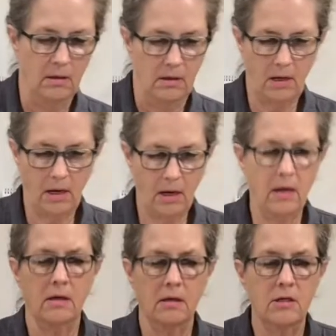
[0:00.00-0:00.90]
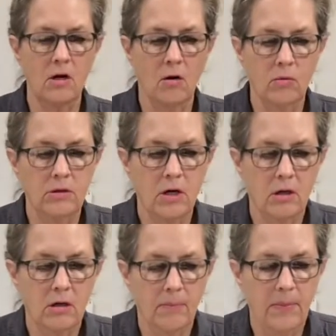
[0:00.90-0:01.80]
Okay, so we'll
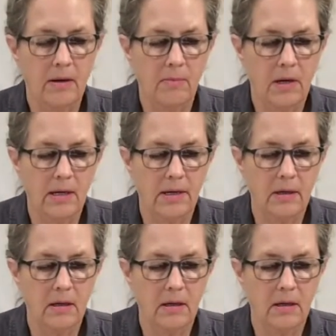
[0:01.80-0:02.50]
talk about my